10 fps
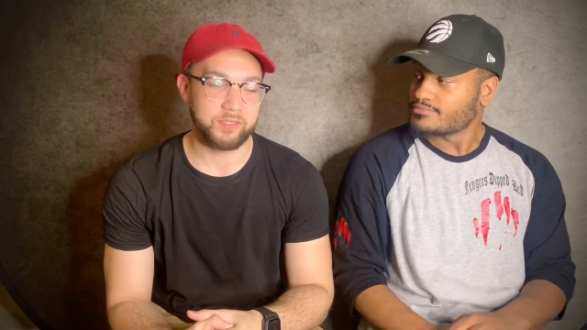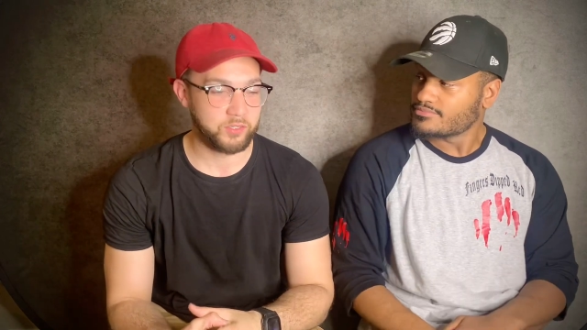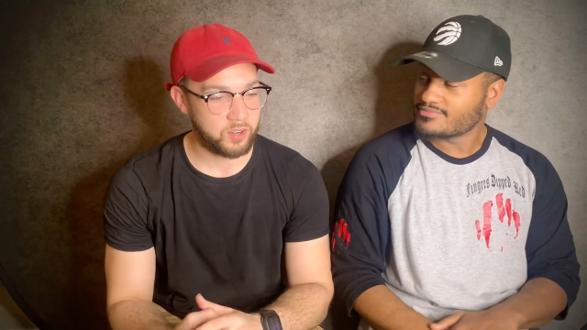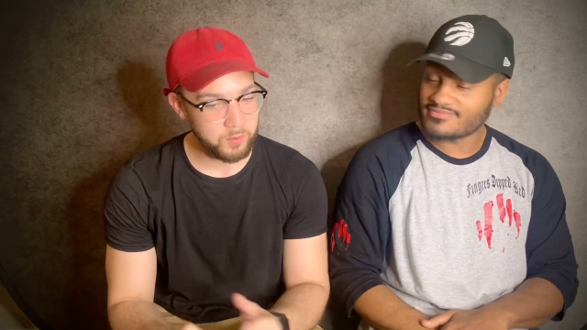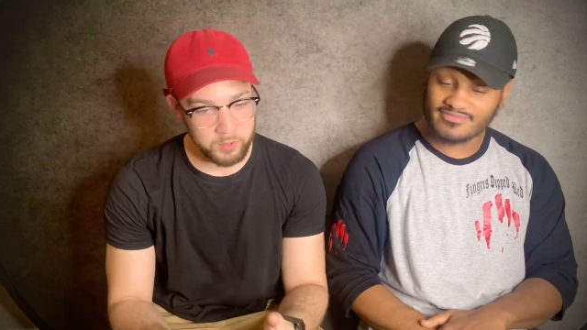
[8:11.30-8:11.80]

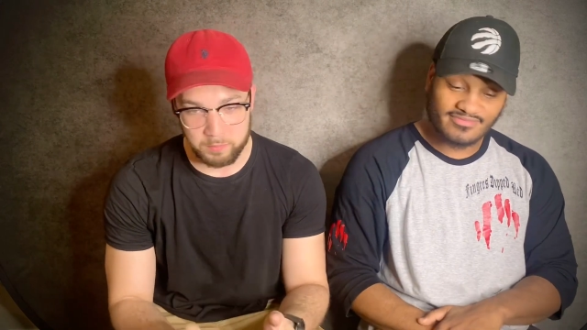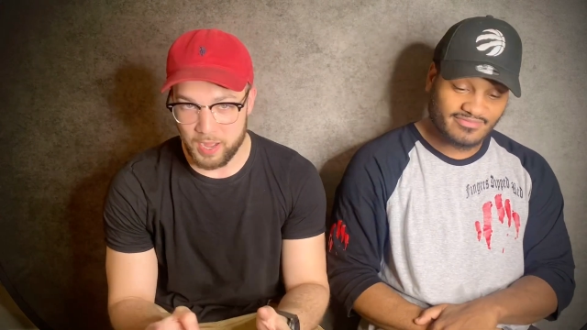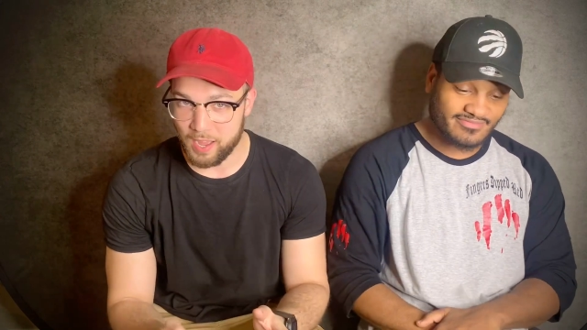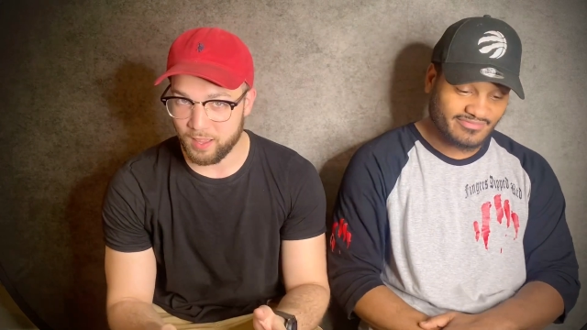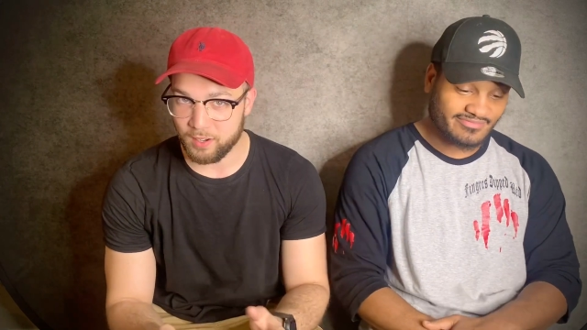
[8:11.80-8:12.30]
Speaker 1: Trump or
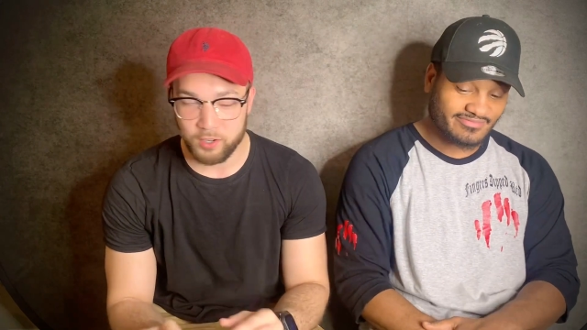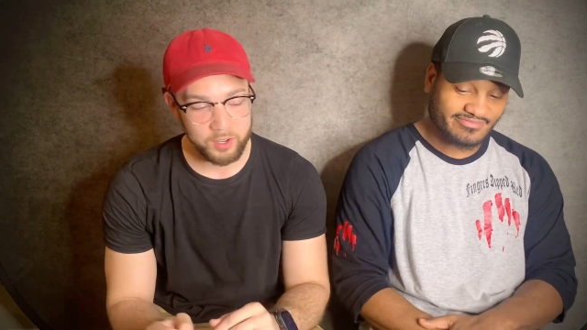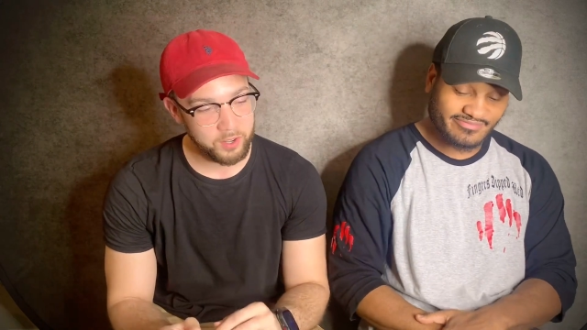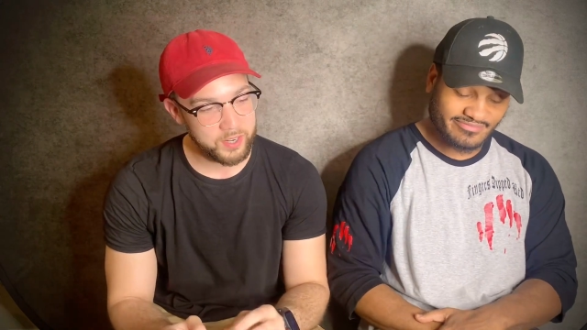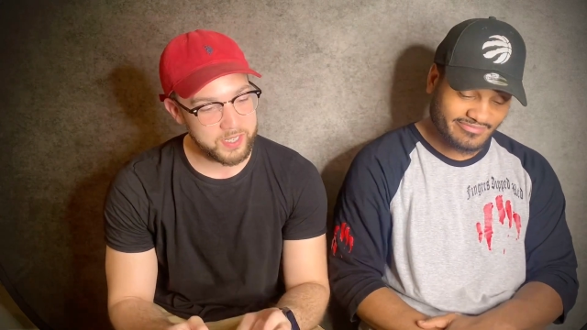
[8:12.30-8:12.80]
Biden? No, no,
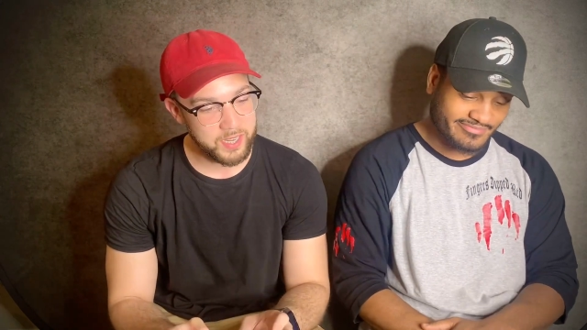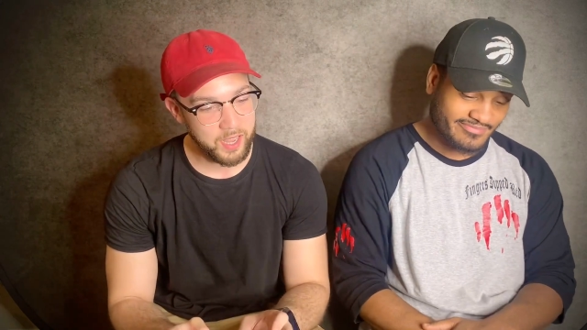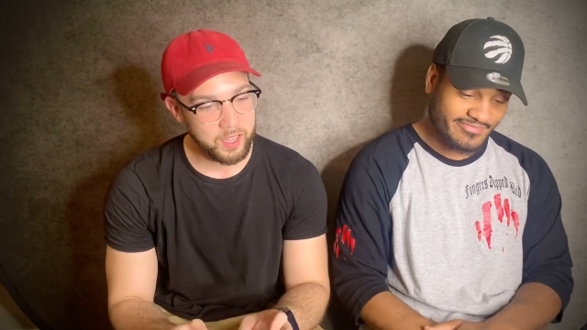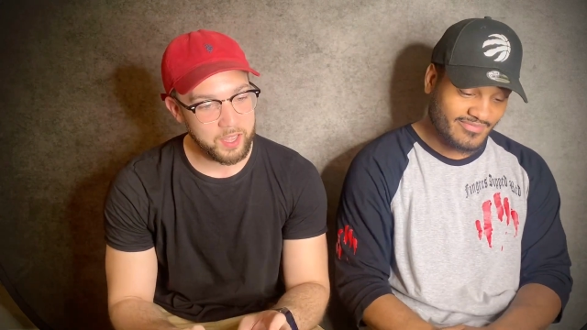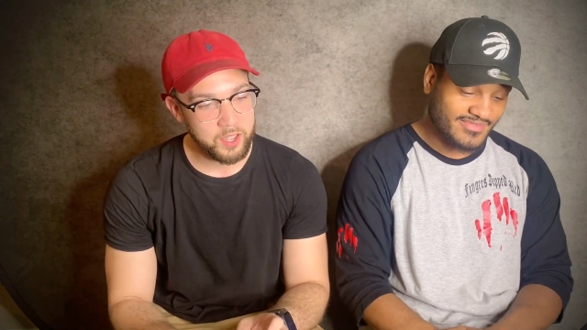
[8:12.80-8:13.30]
no. It's say
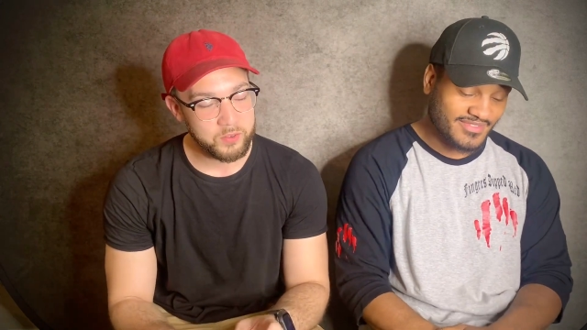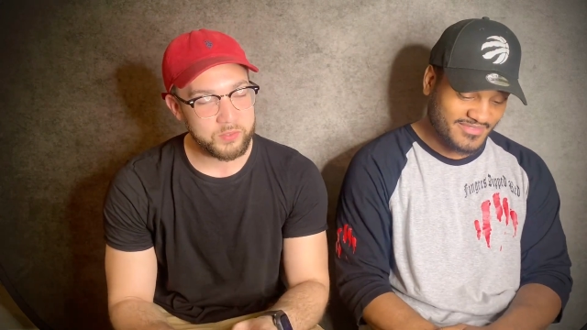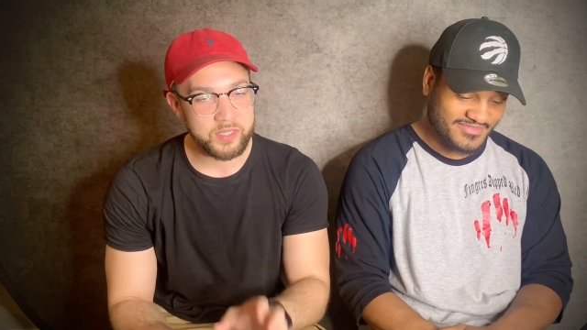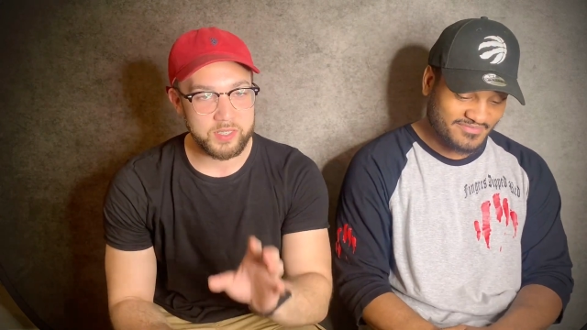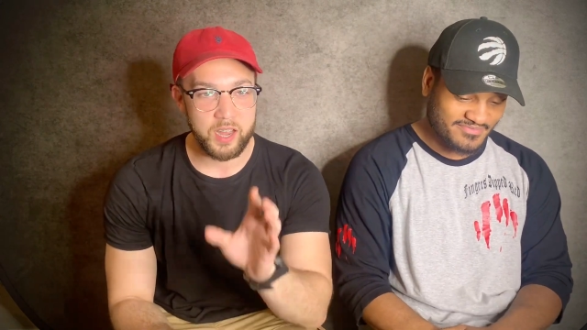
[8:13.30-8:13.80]
the
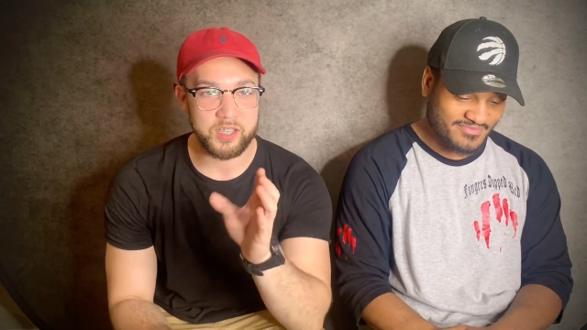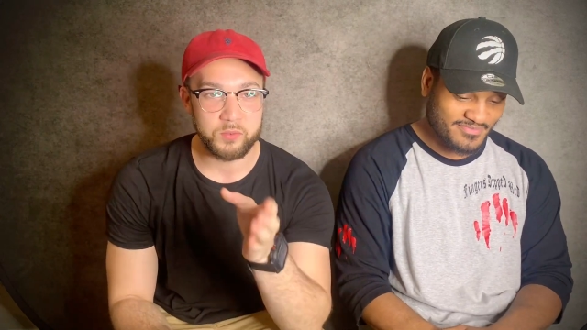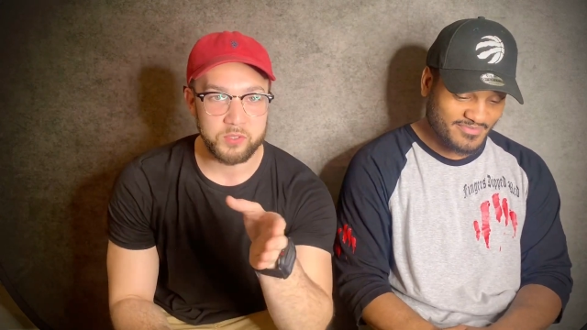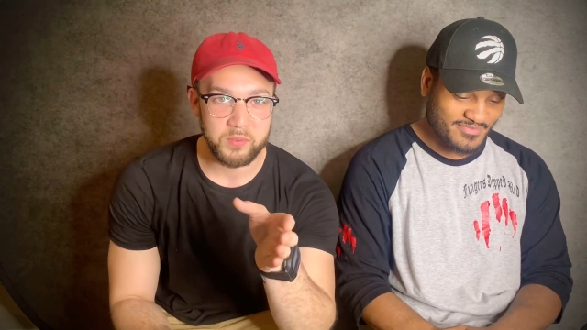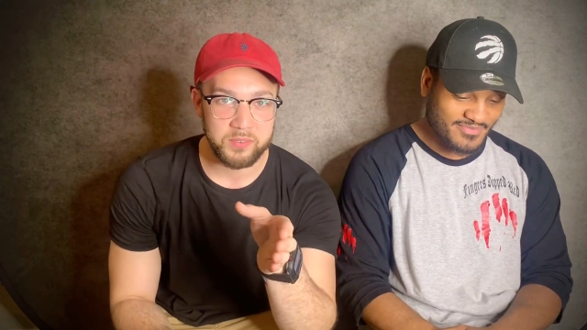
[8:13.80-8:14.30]
Joshua
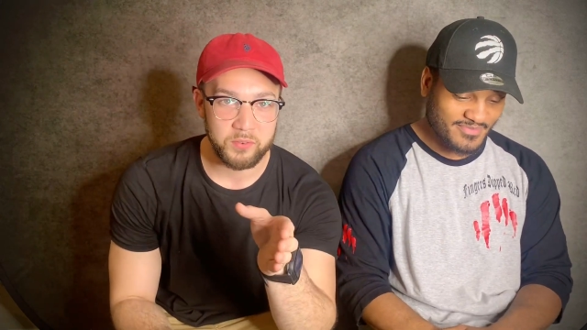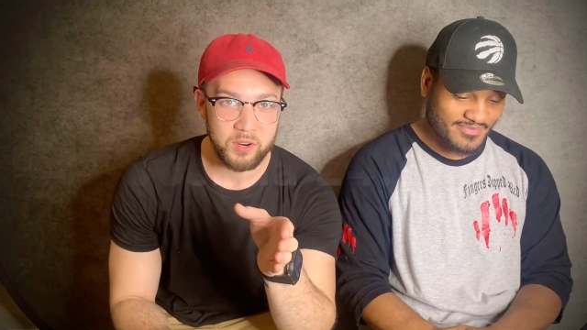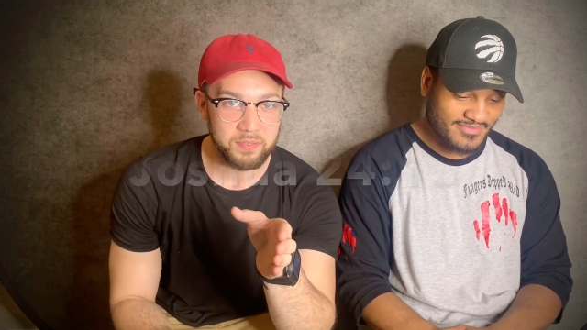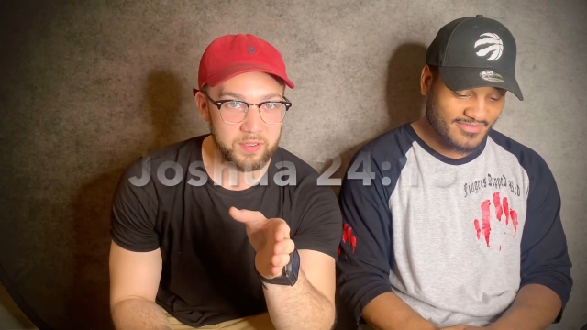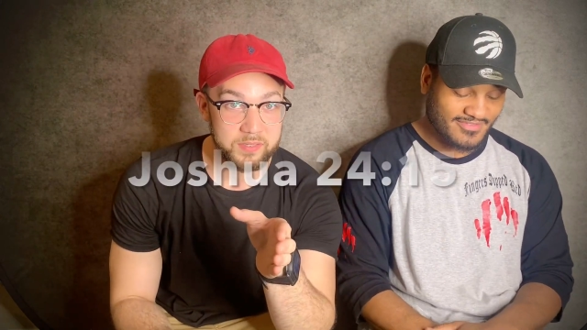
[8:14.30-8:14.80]
twenty-four
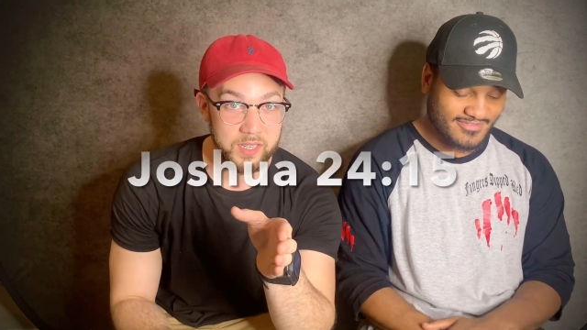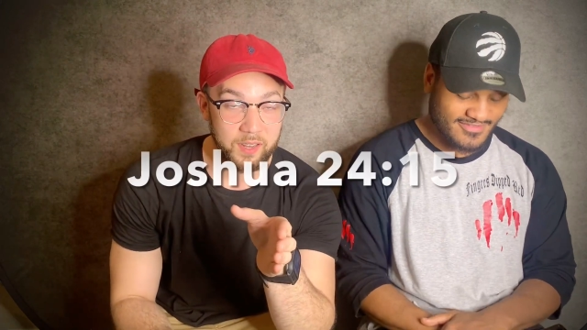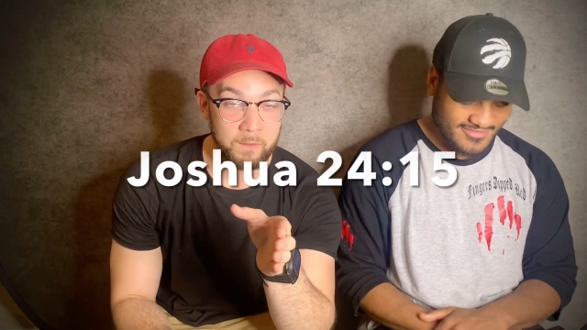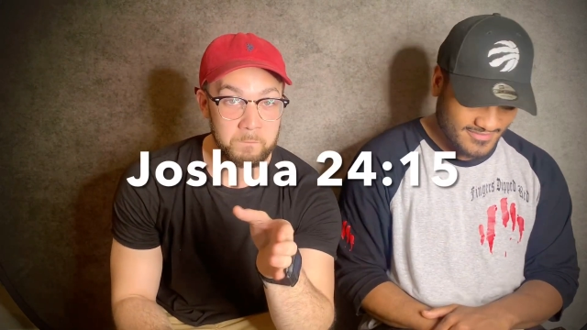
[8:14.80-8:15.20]
fifteen.